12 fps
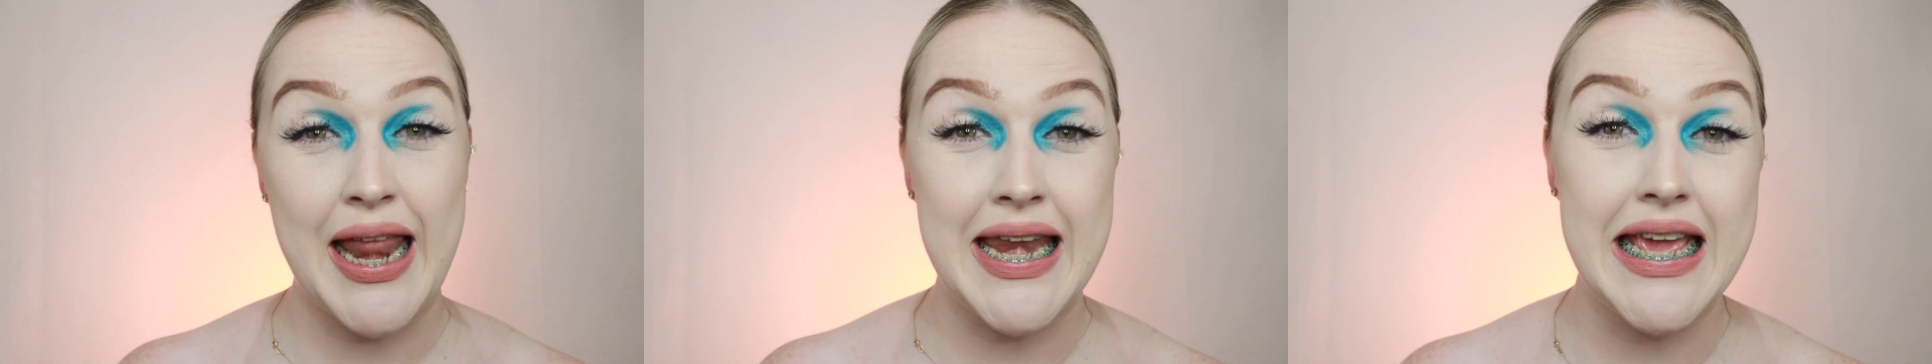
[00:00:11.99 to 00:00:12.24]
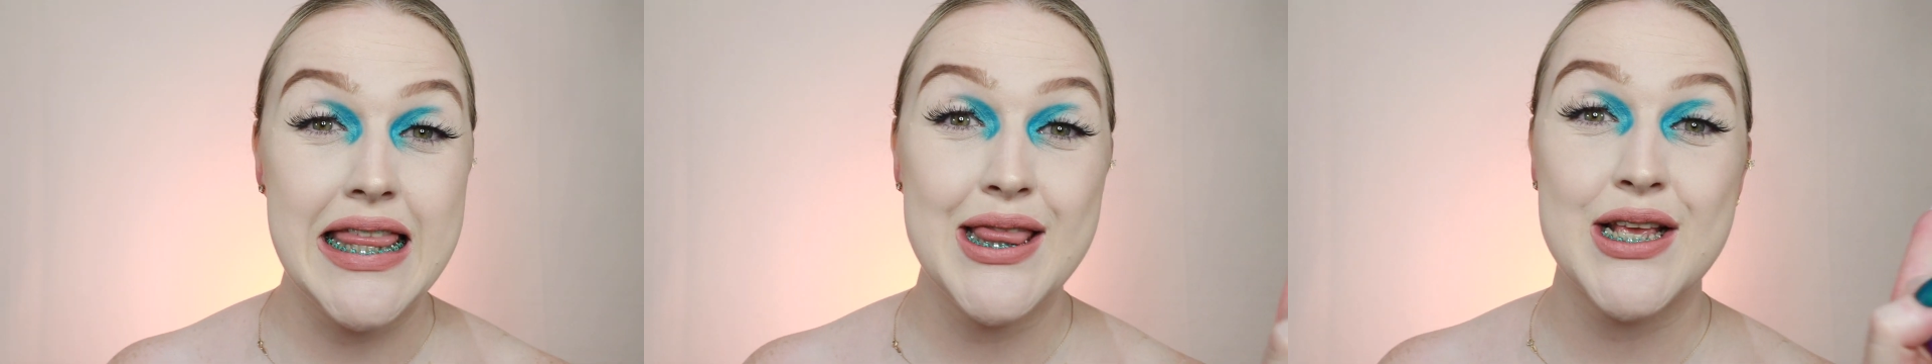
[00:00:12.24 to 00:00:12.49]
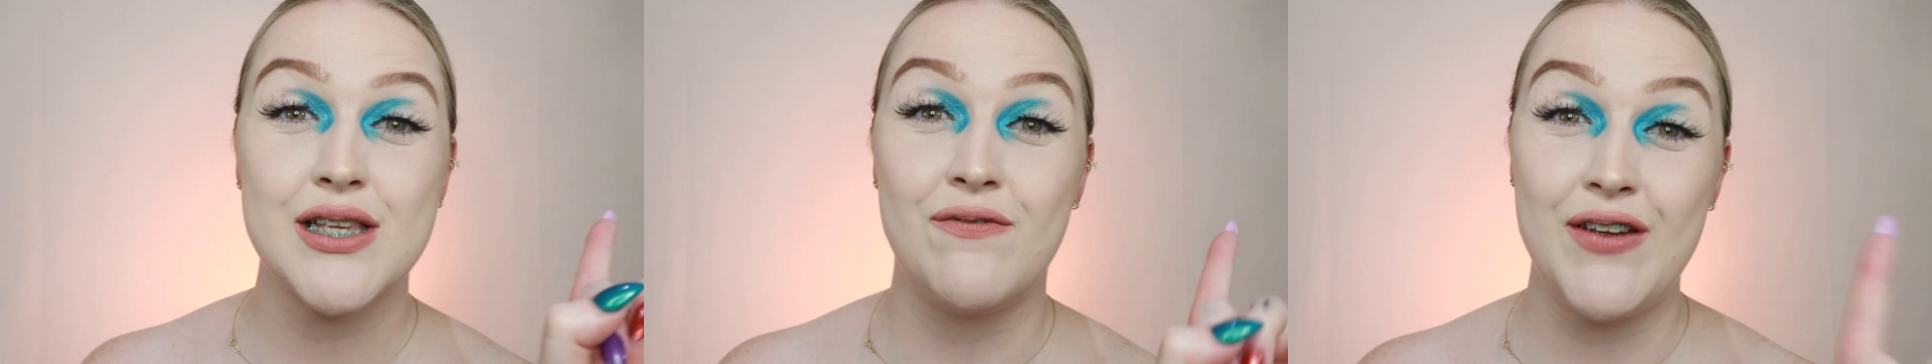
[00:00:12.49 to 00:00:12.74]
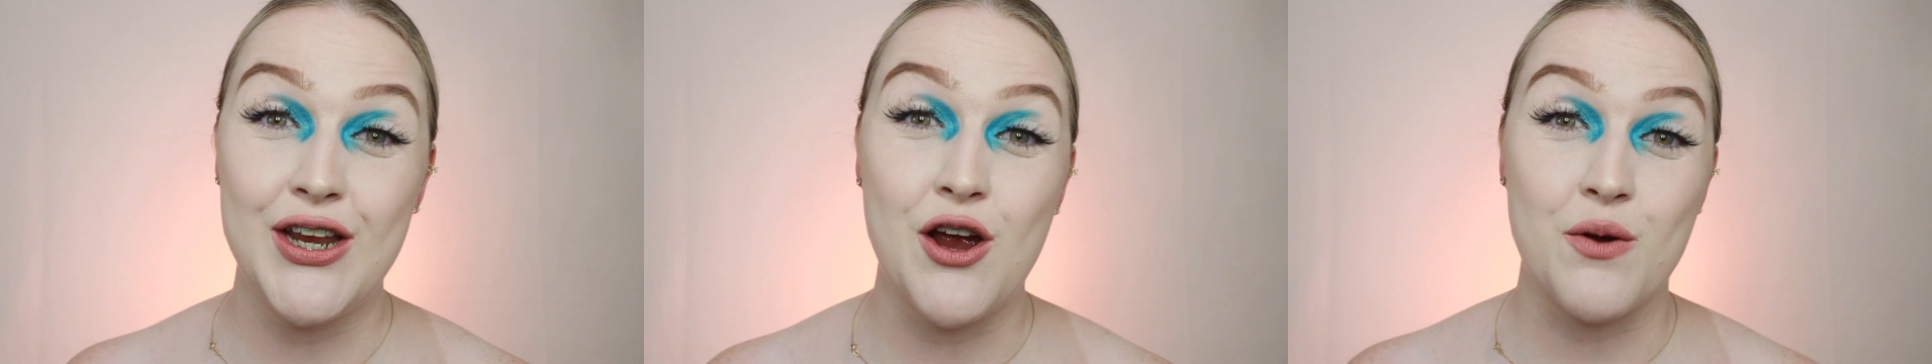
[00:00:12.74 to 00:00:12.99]
and in this
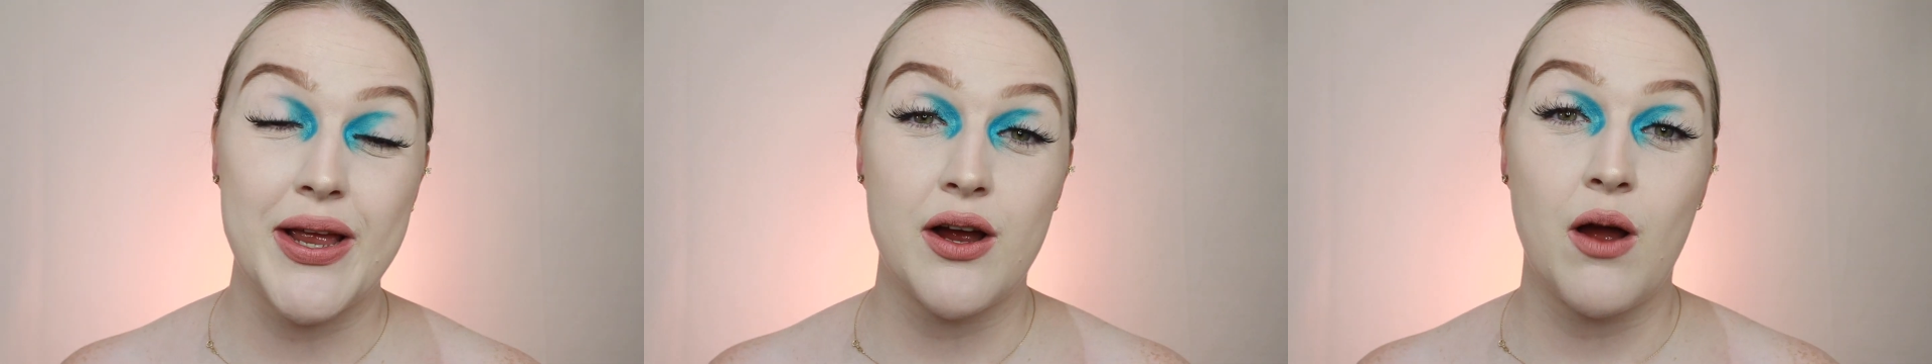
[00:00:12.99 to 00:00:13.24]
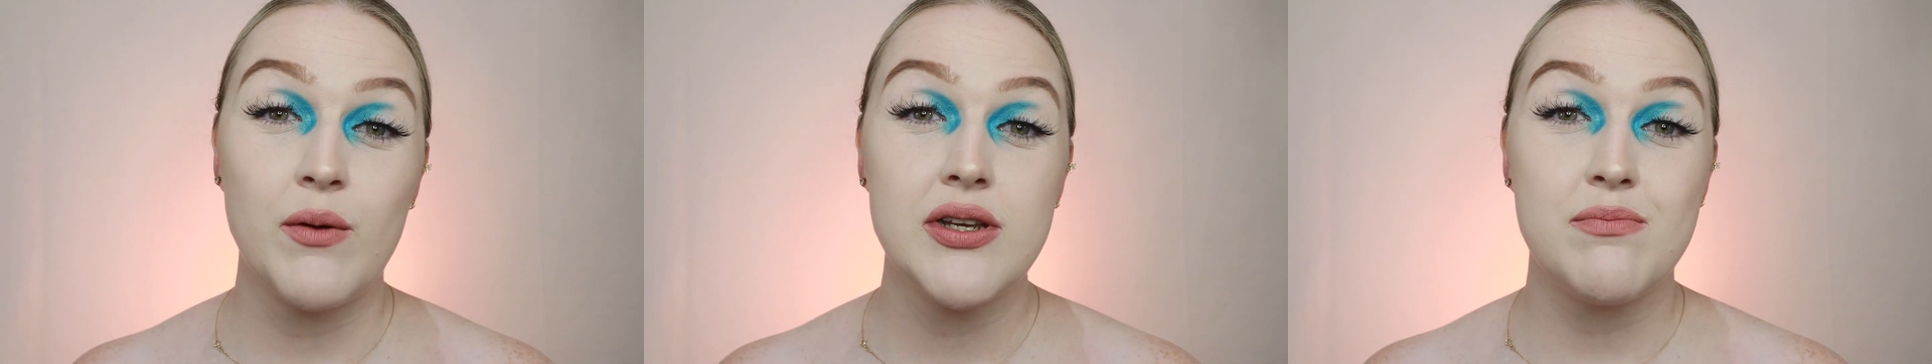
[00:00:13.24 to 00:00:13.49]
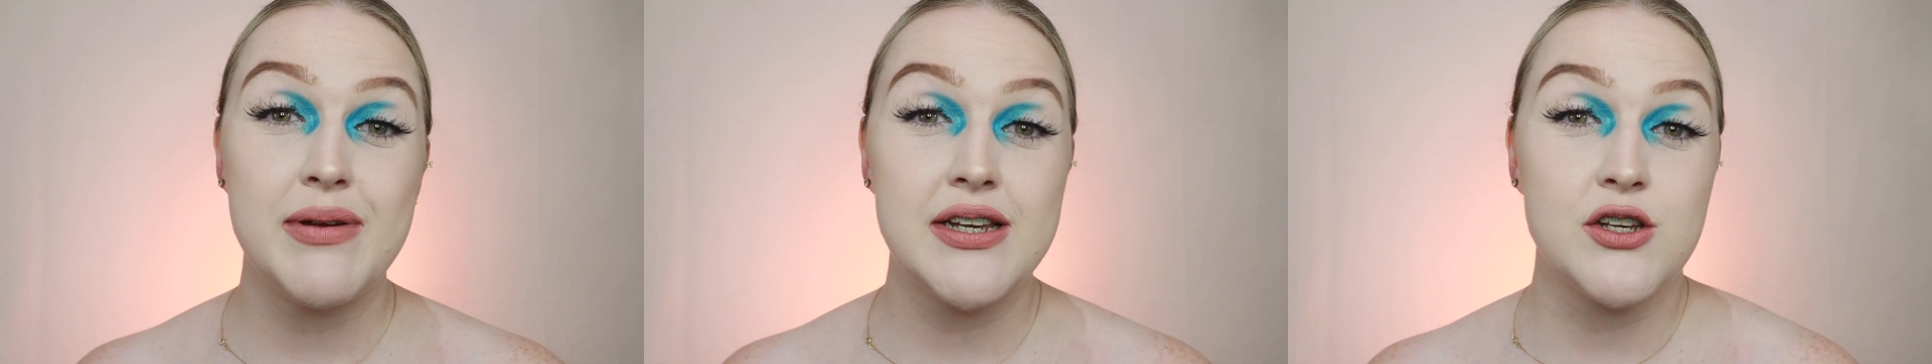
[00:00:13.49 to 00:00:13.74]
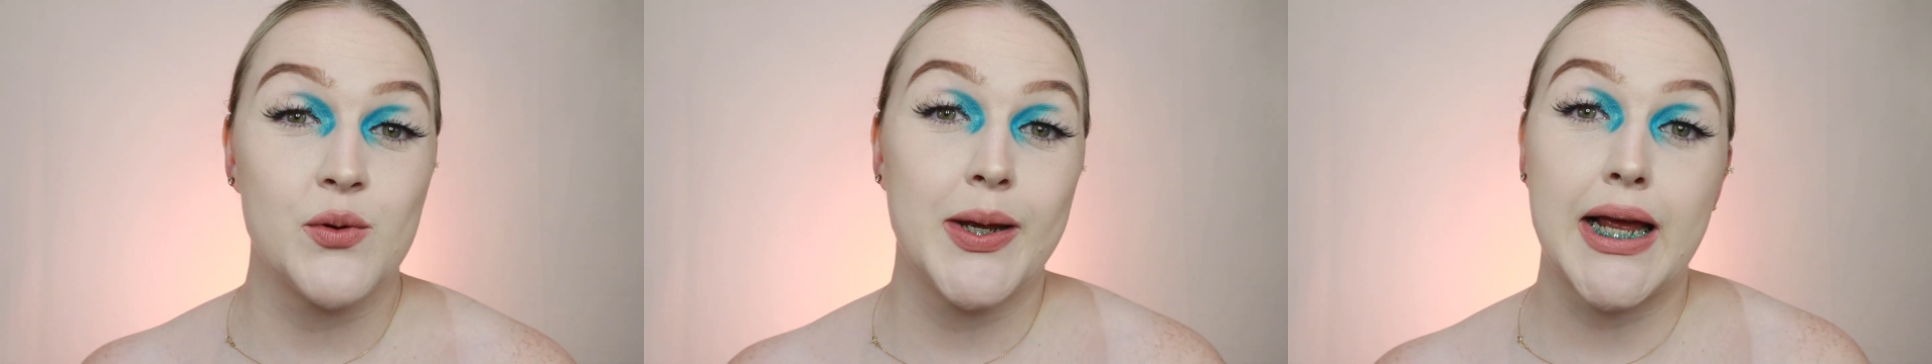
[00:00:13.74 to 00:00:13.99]
video we are going to be
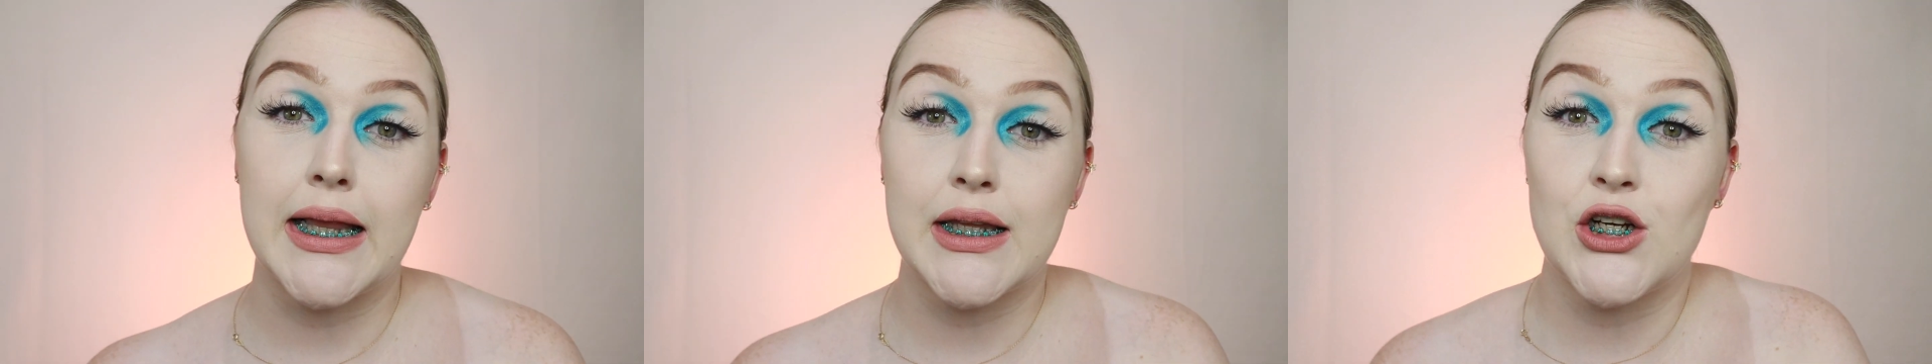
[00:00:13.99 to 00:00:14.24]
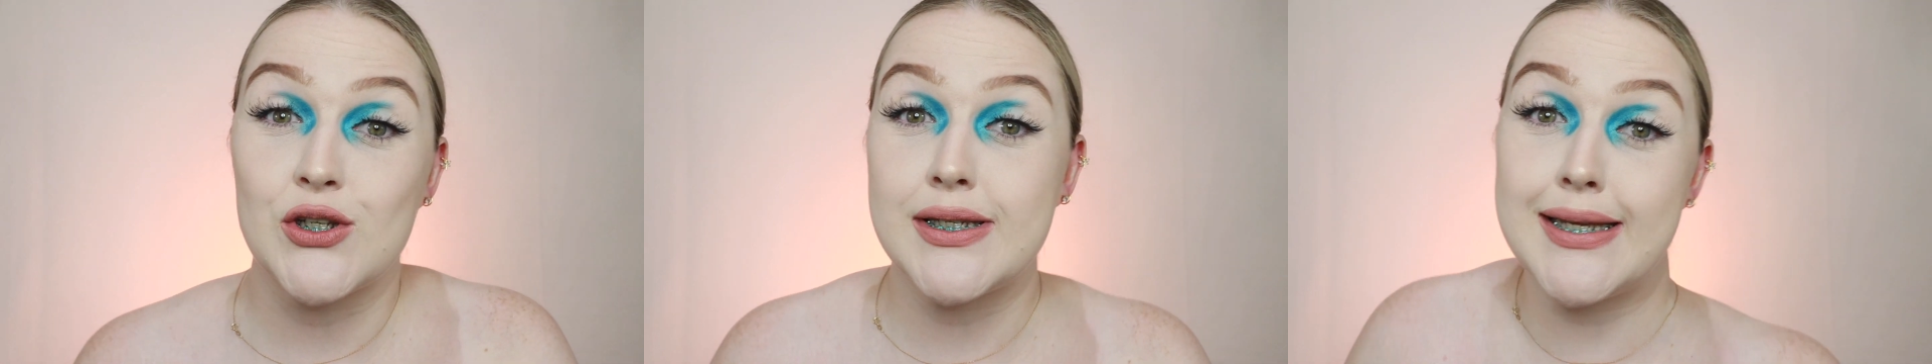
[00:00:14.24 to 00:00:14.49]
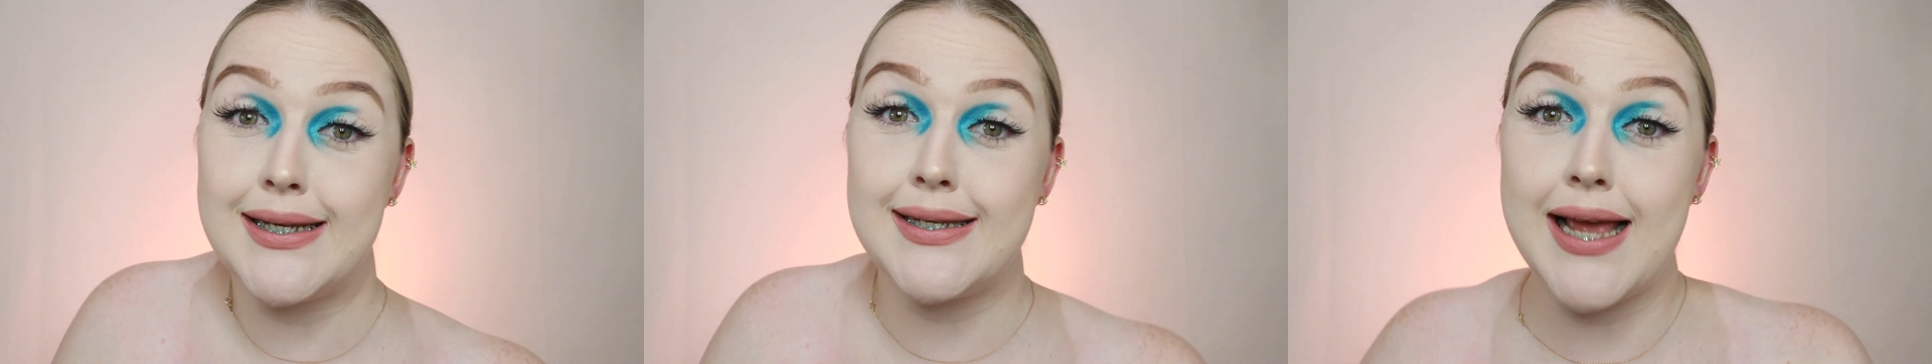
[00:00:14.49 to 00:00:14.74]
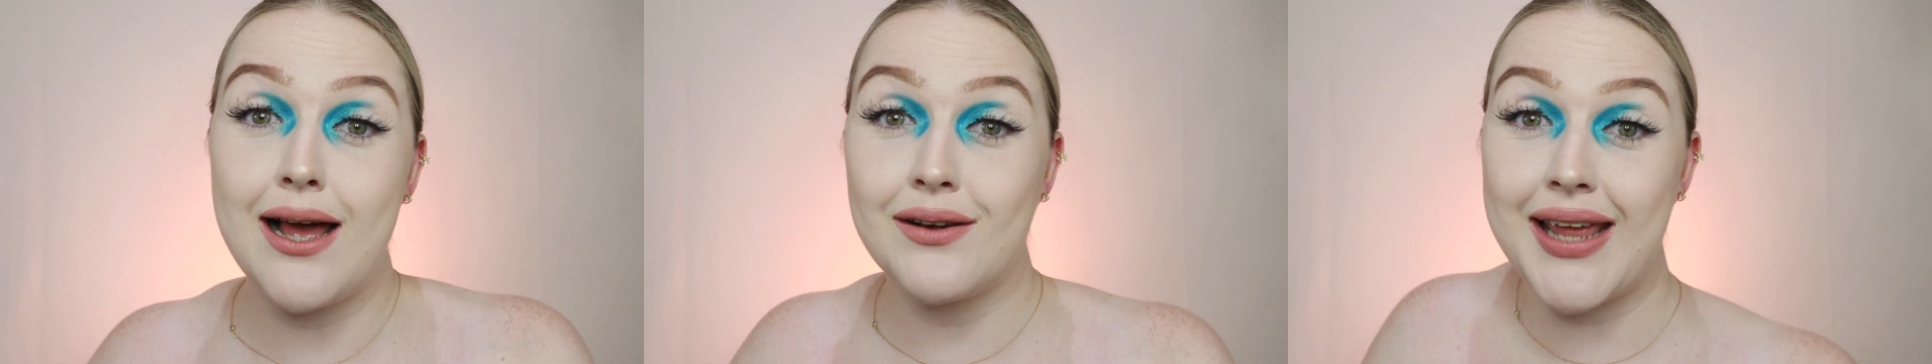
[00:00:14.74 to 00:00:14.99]
doing a little sit
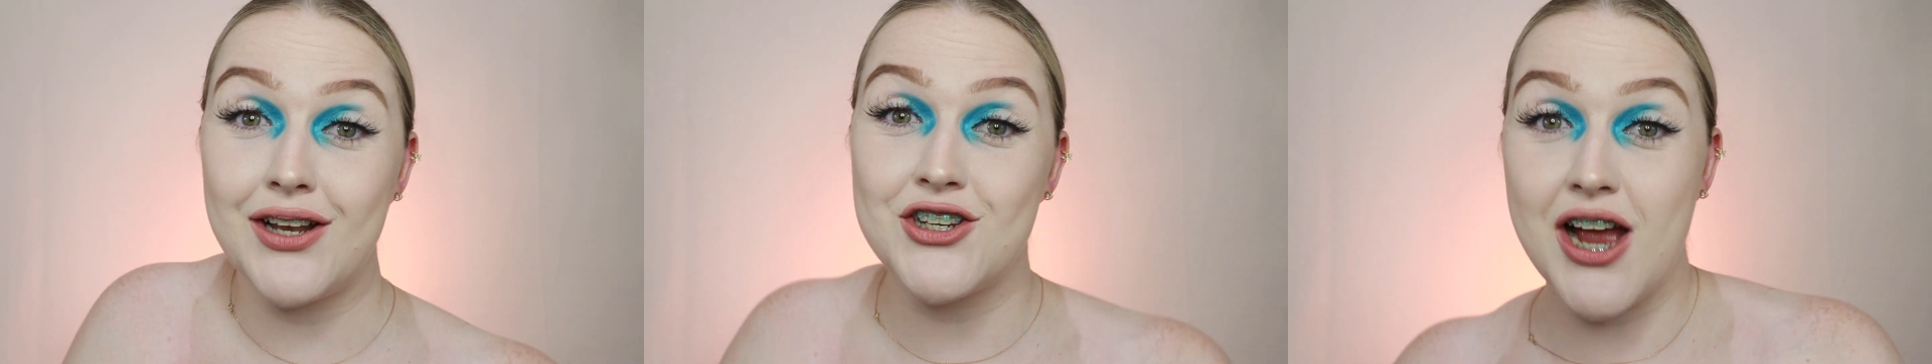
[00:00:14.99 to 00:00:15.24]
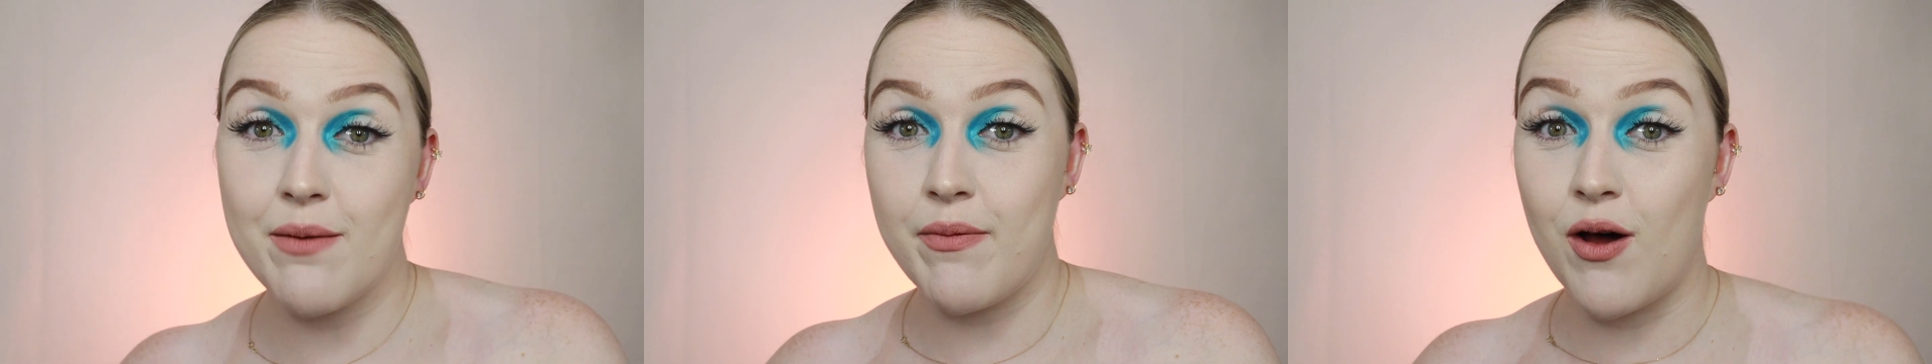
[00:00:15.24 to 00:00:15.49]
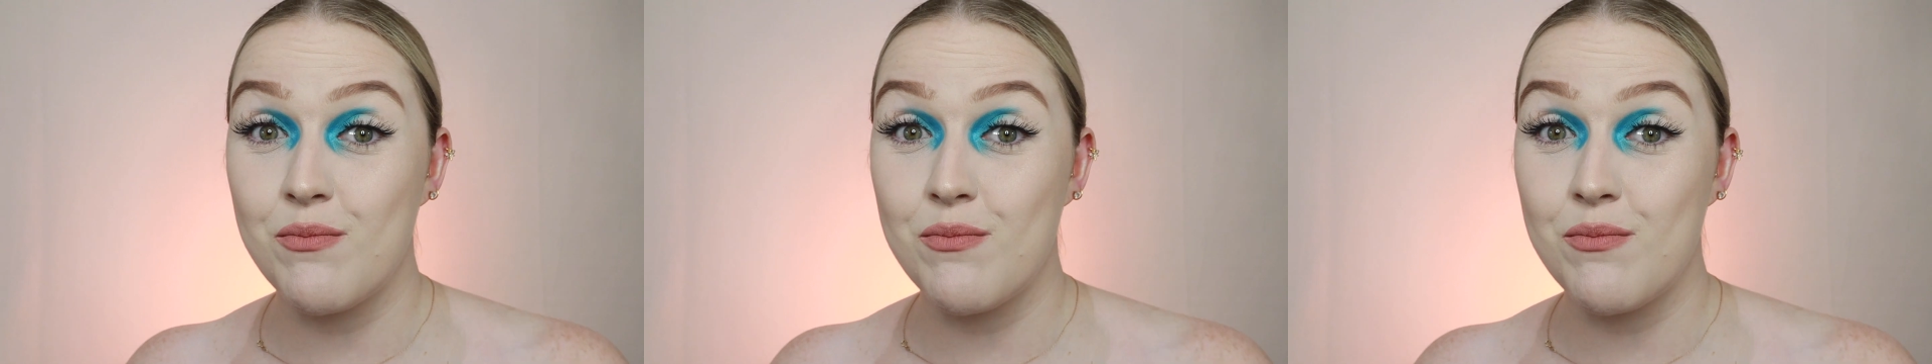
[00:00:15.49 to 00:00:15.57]
down catch up